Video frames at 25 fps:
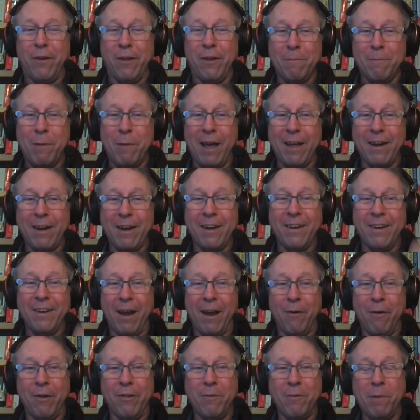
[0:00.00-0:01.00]
feel about it
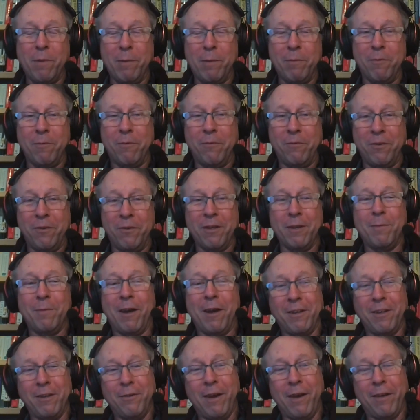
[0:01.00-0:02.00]
and how other people will feel
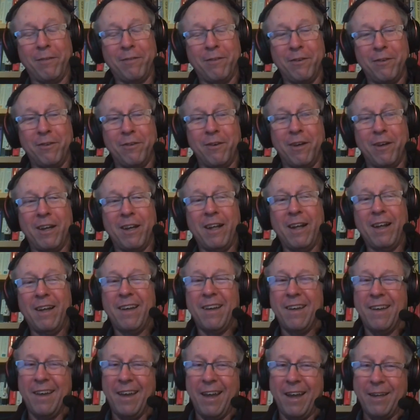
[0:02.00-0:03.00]
about you after you do it
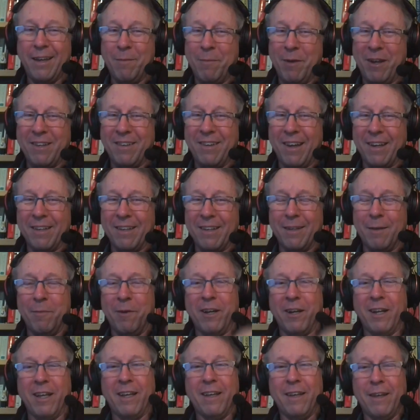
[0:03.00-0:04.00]
and you might take the
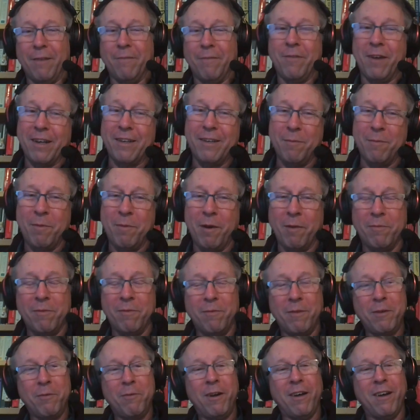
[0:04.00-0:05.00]
money. In fact, you
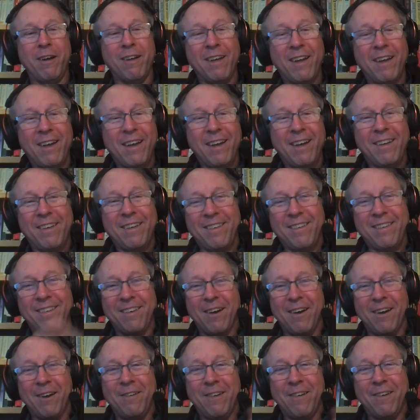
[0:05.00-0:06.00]
probably will.
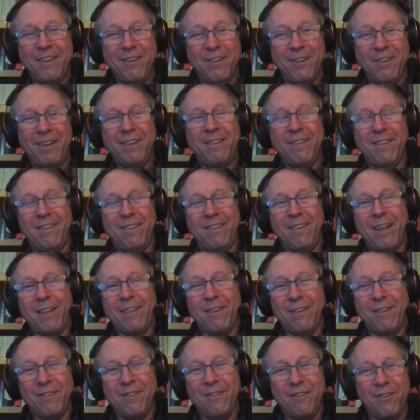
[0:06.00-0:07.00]
So you need to
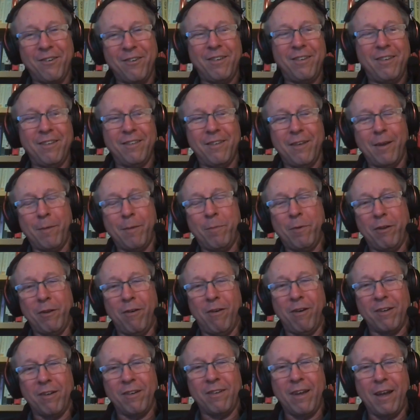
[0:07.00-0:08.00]
set those choices up a
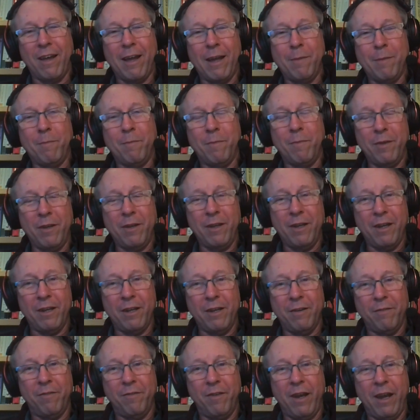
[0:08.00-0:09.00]
long time
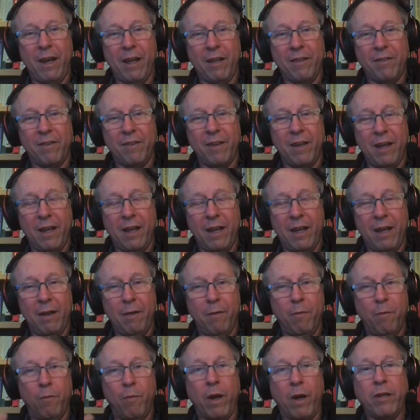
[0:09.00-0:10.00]
in advance
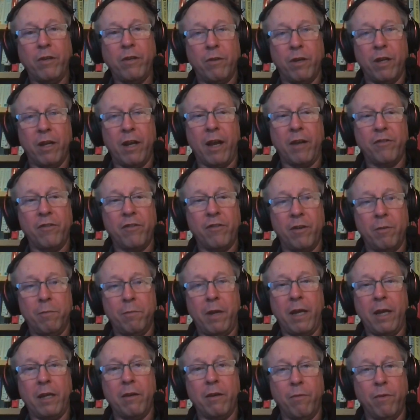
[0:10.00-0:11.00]
when you can actually
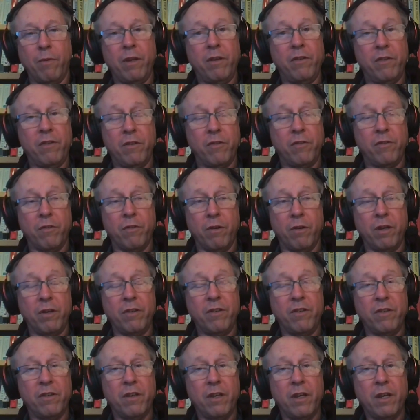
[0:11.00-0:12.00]
make a reasoned
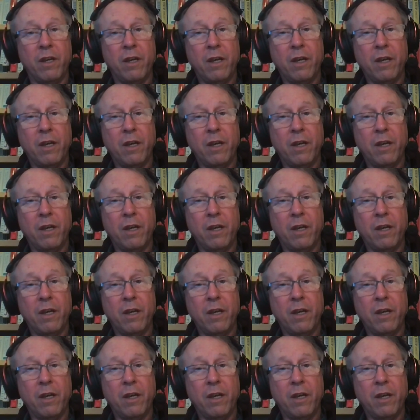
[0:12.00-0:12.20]
choice.